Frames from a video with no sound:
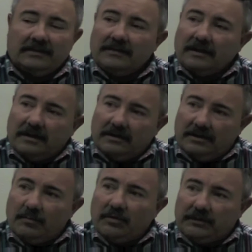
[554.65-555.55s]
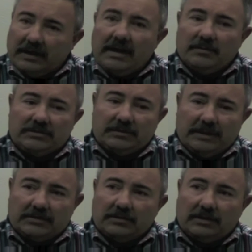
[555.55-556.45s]
on a number of times to
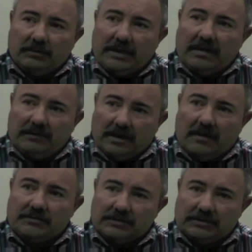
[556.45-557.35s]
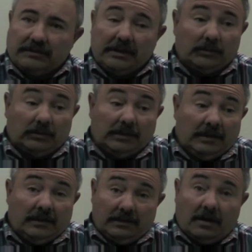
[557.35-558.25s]
make sure that we have the officers available.
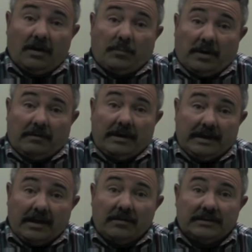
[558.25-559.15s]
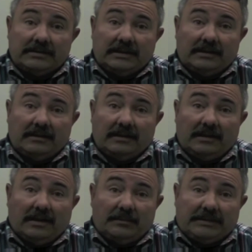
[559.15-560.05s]
The hard part right now is that
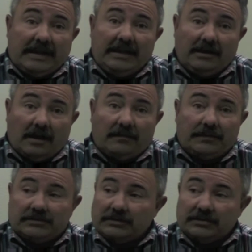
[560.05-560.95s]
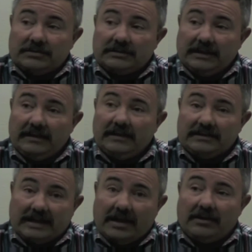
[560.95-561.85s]
obtaining officers in this
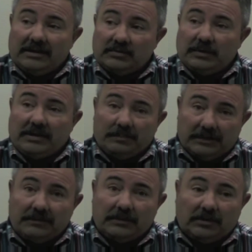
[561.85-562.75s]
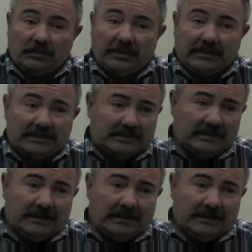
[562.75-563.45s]
county has become difficult because